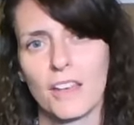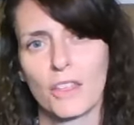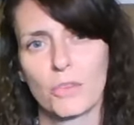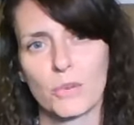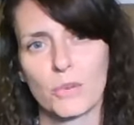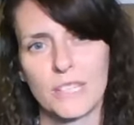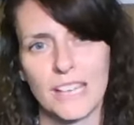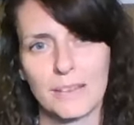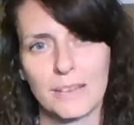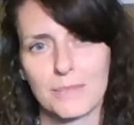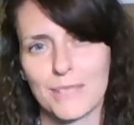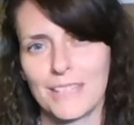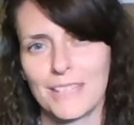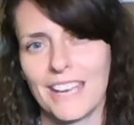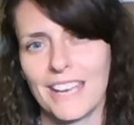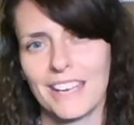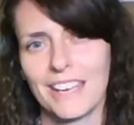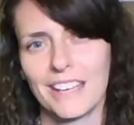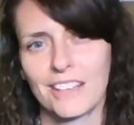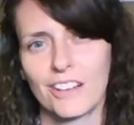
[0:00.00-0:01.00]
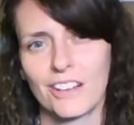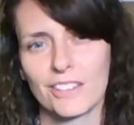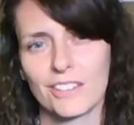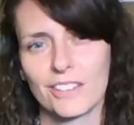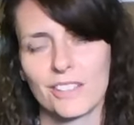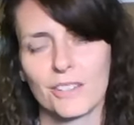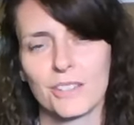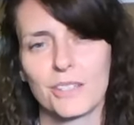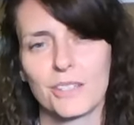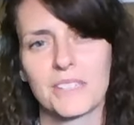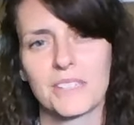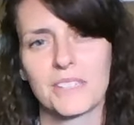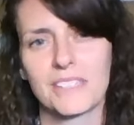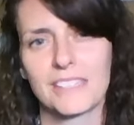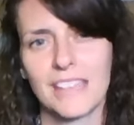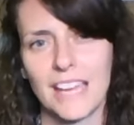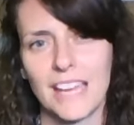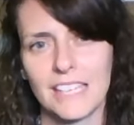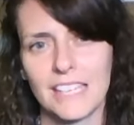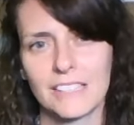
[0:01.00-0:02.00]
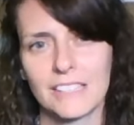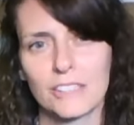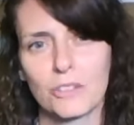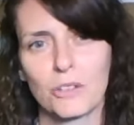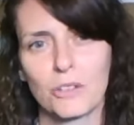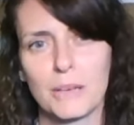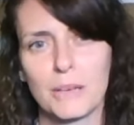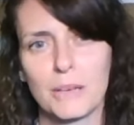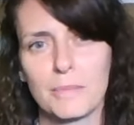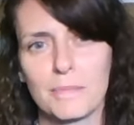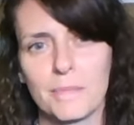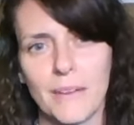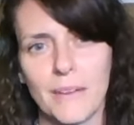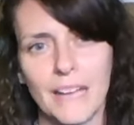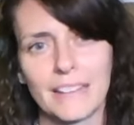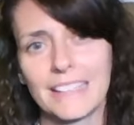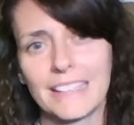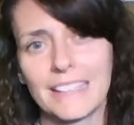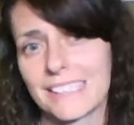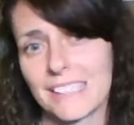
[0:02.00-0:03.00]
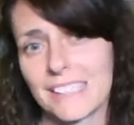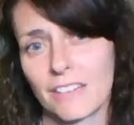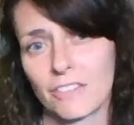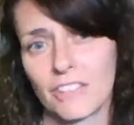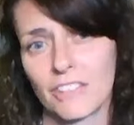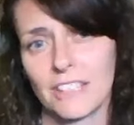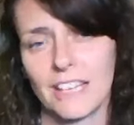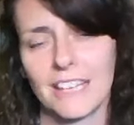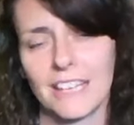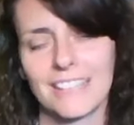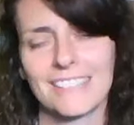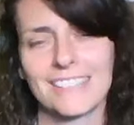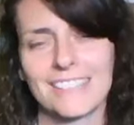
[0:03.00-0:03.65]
3 times a day and also uses that ease cream at least every night.